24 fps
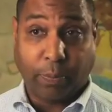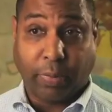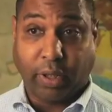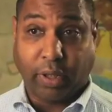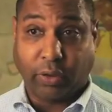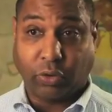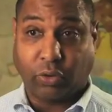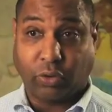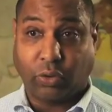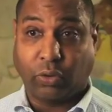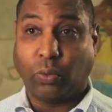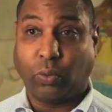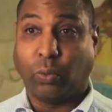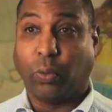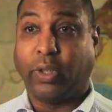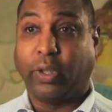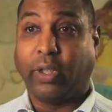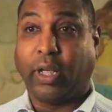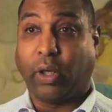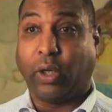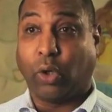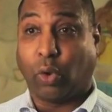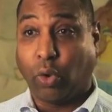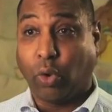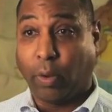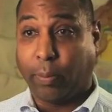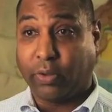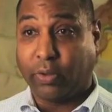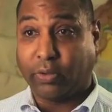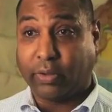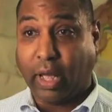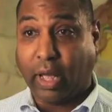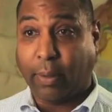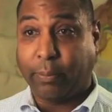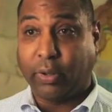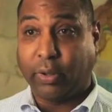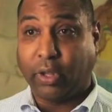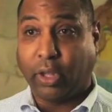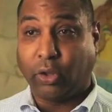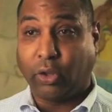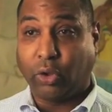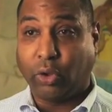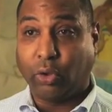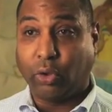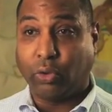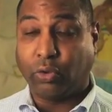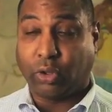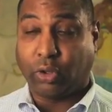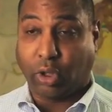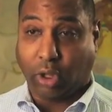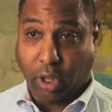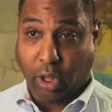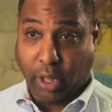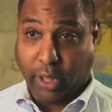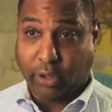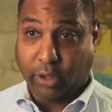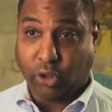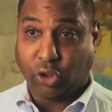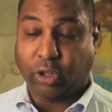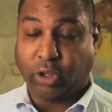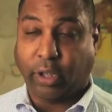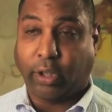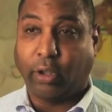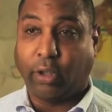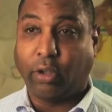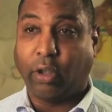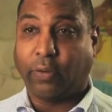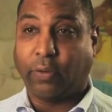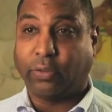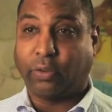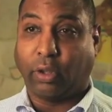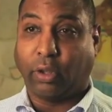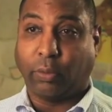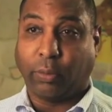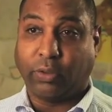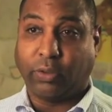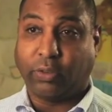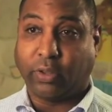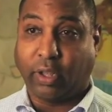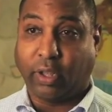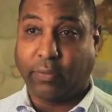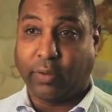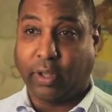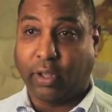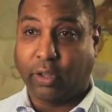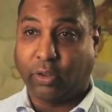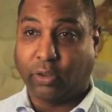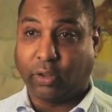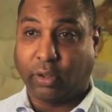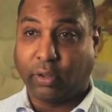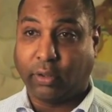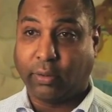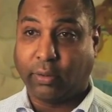us when equipment's not being used, to go ahead and shut it off so that we save energy.